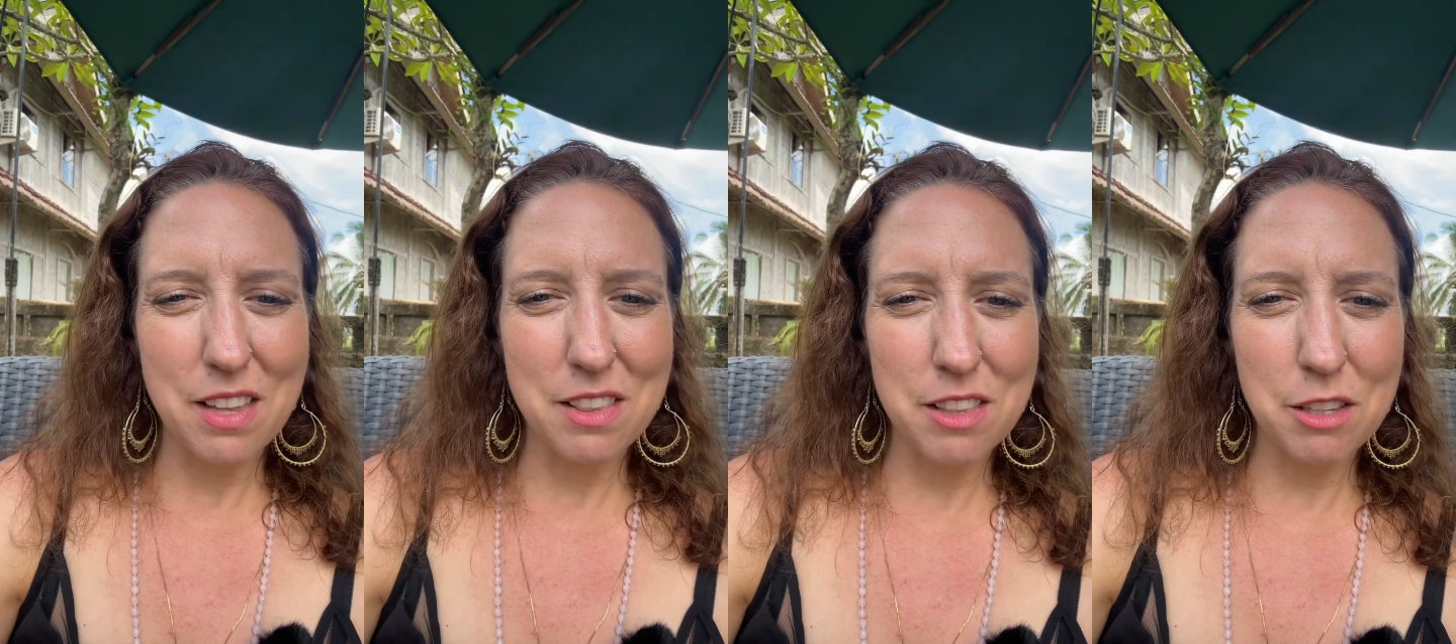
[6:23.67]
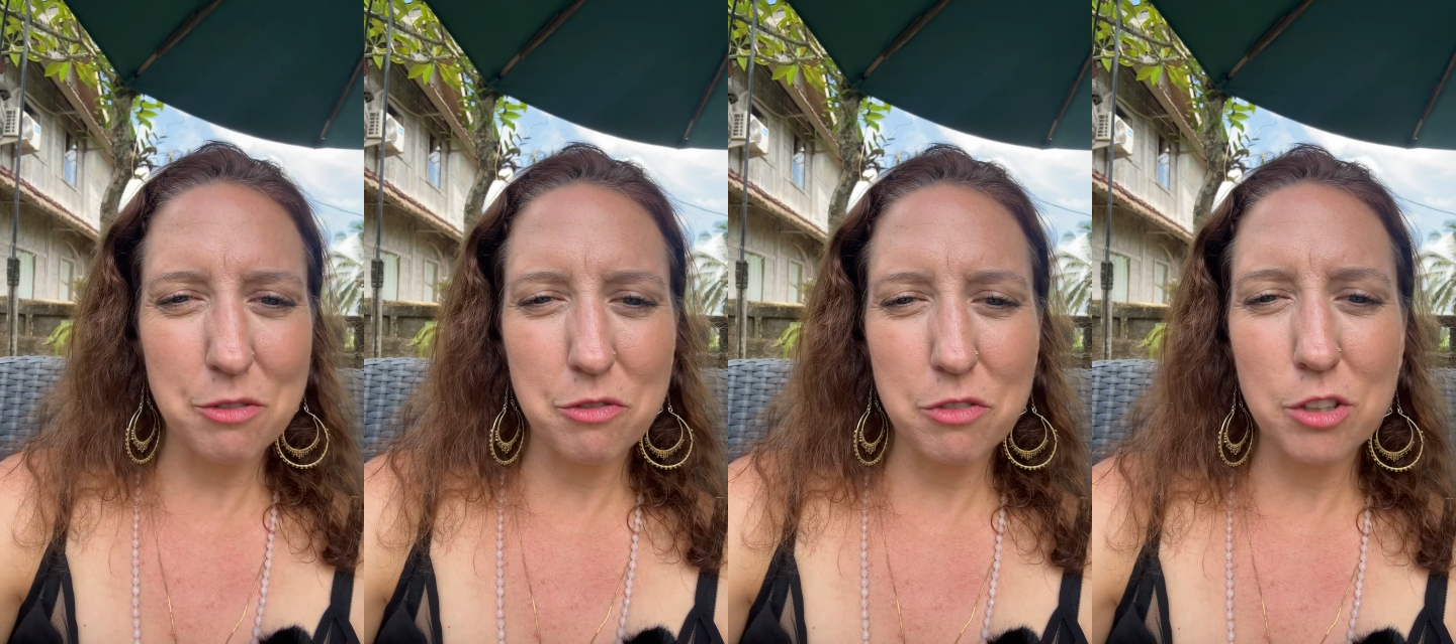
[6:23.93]

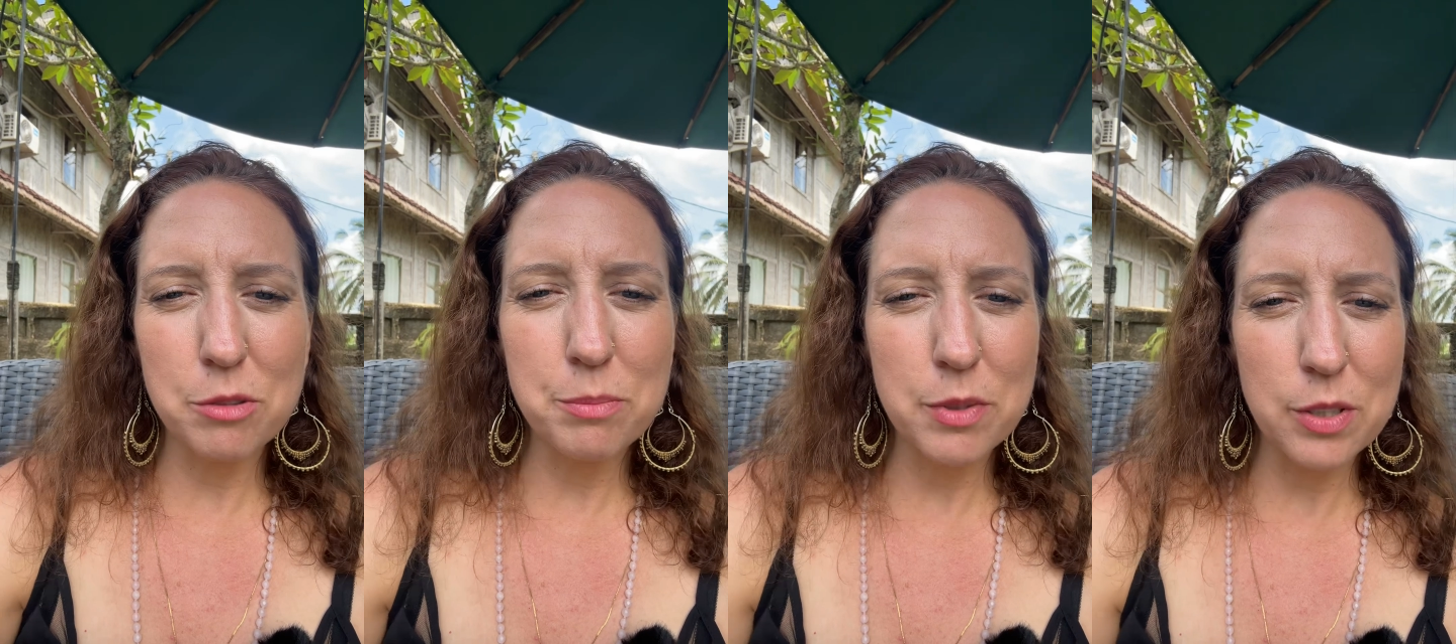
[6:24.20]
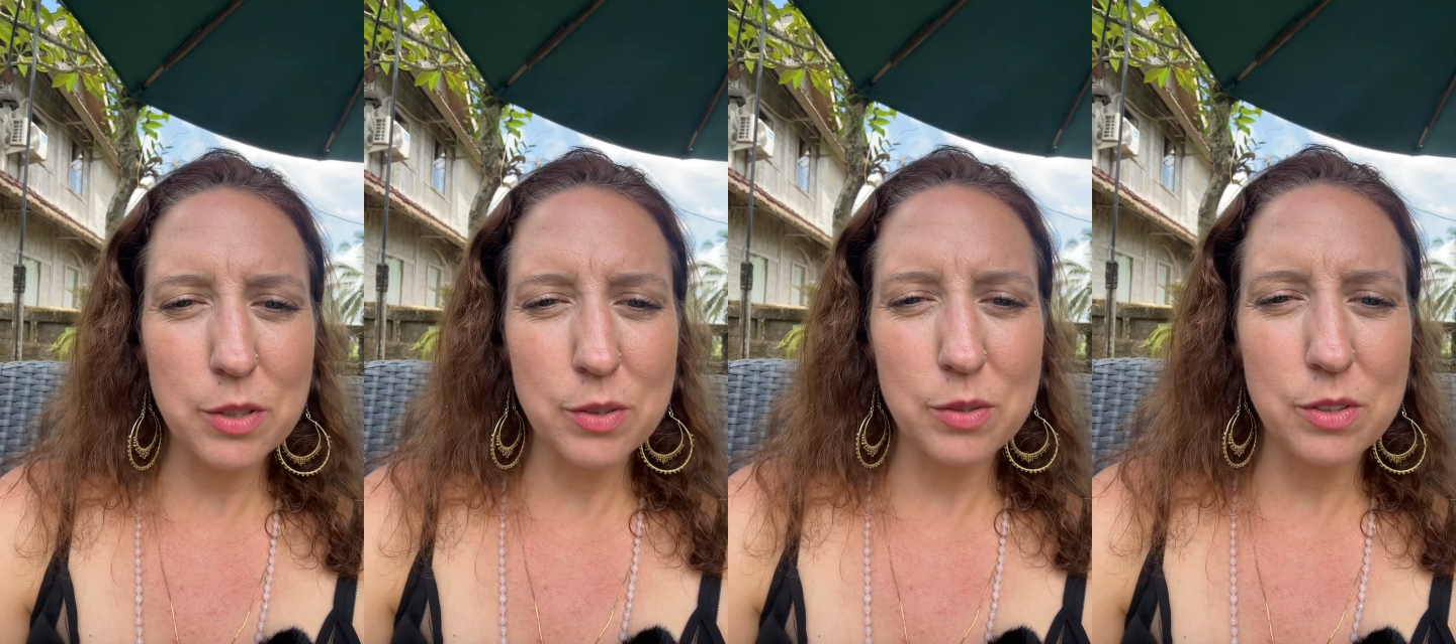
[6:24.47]
the full
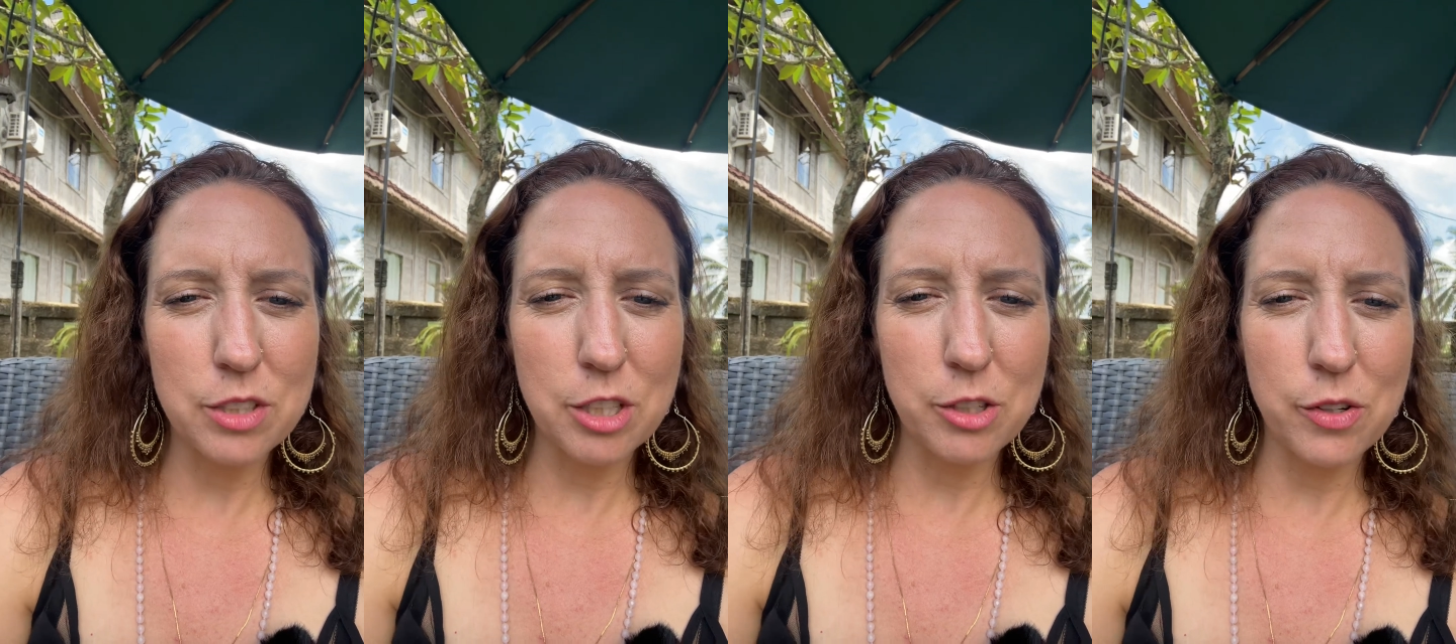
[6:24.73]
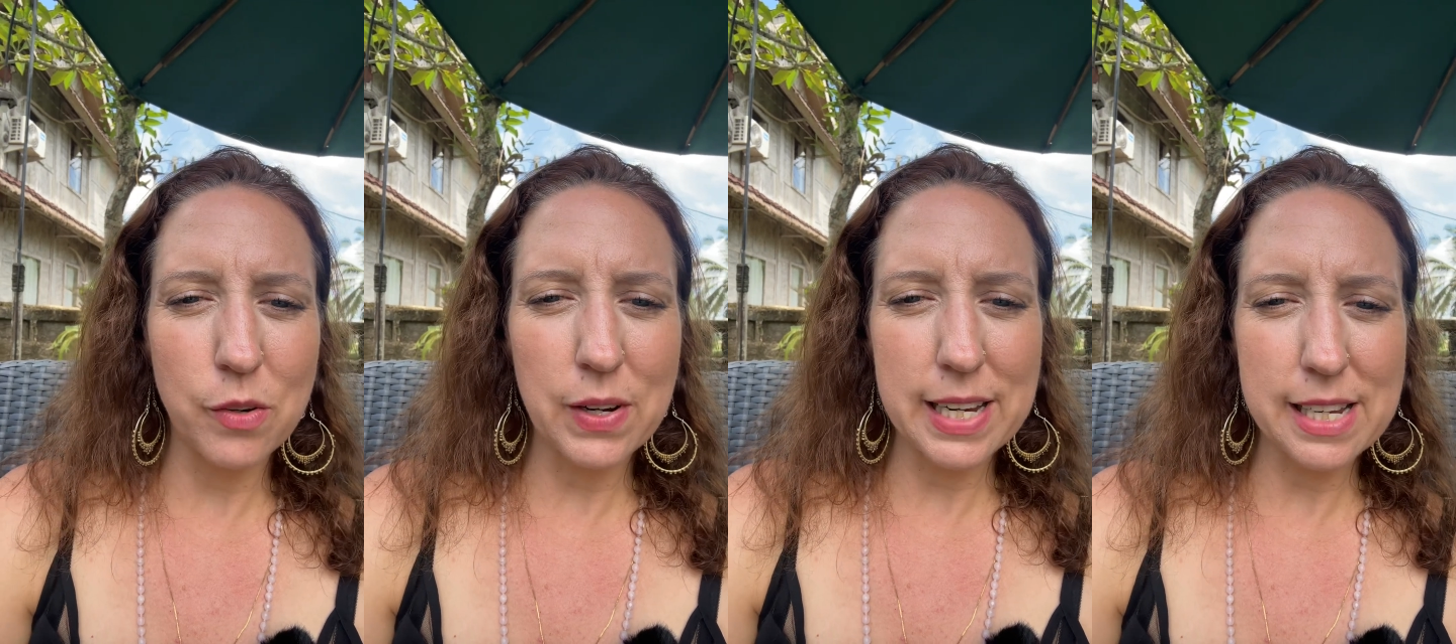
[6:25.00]
moon
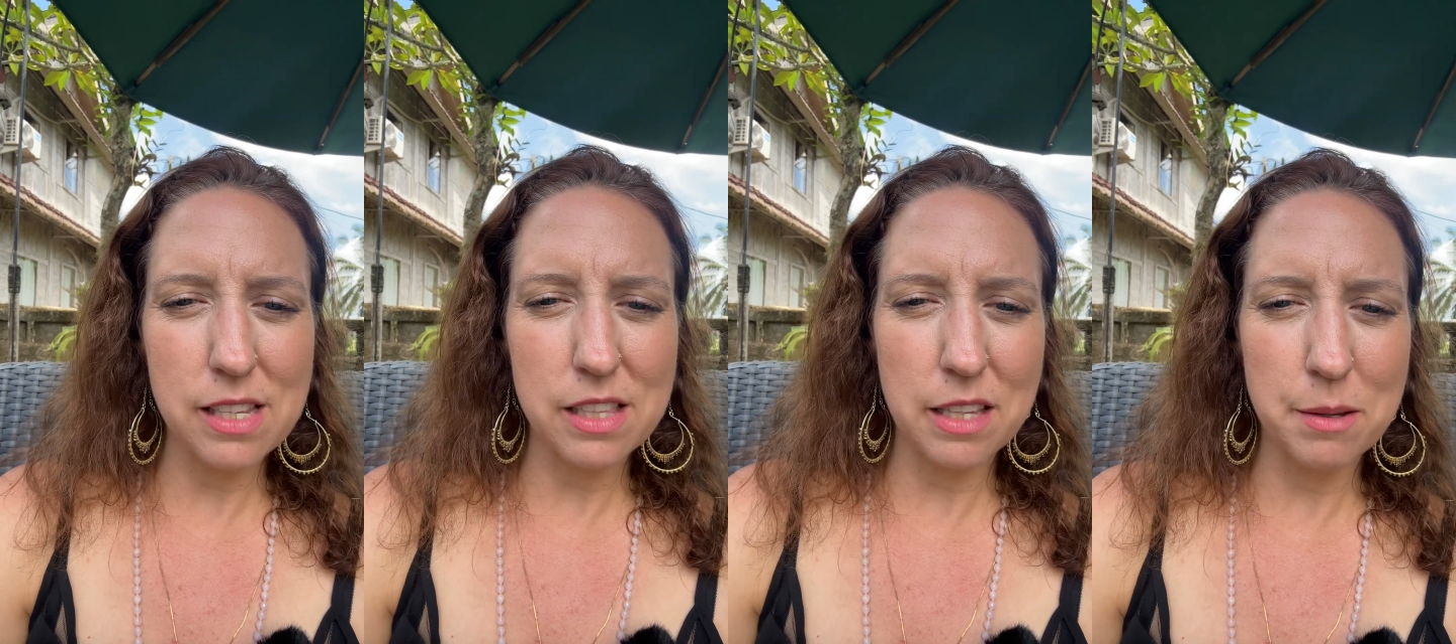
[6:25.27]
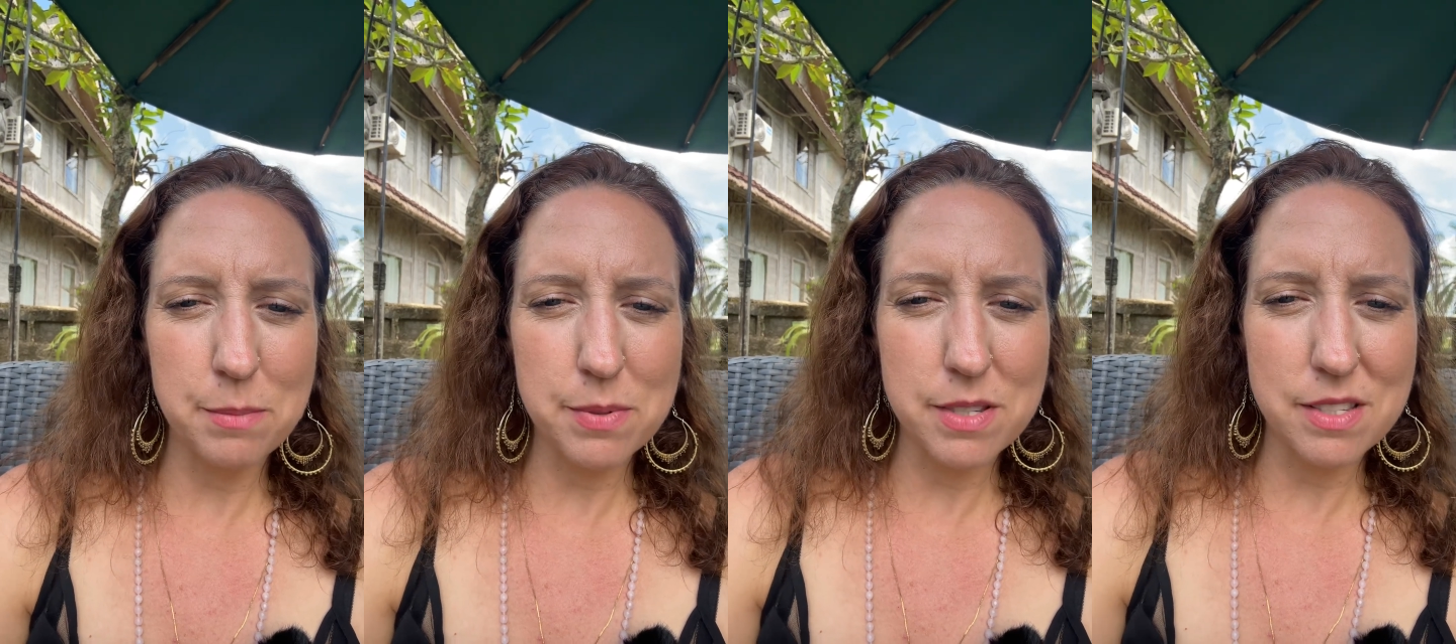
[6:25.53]
lunar
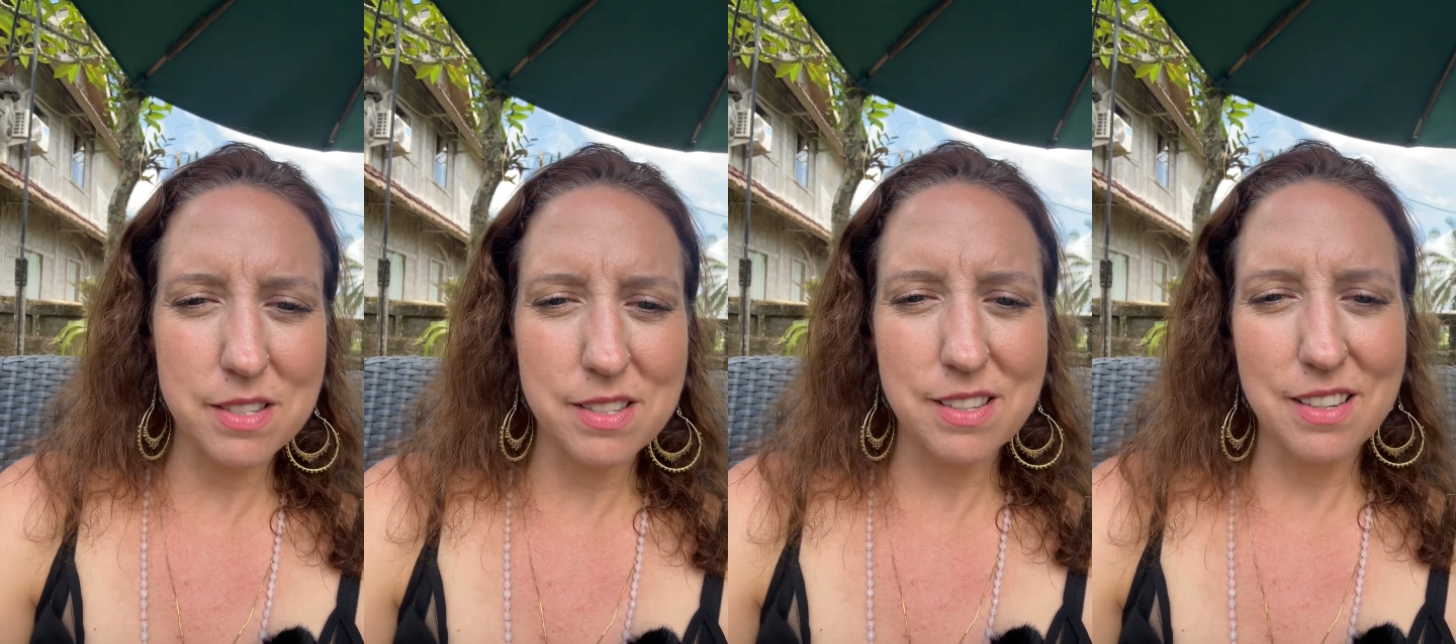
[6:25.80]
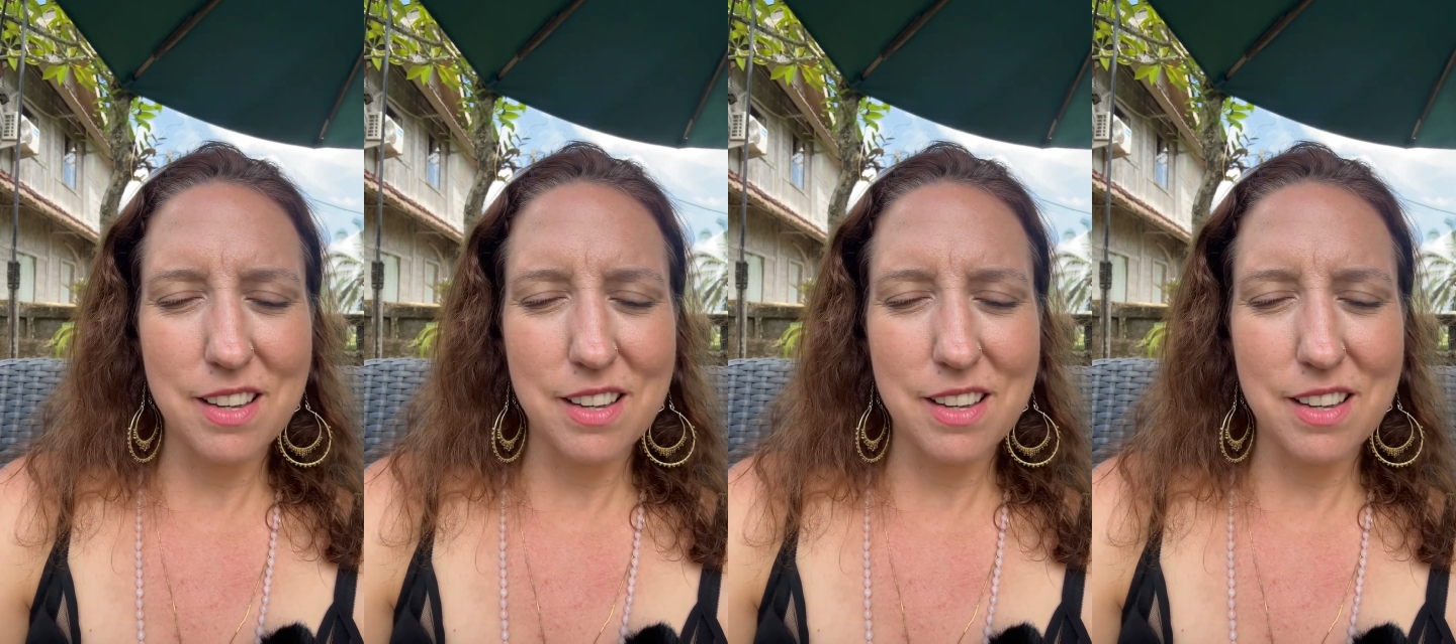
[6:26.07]
eclipse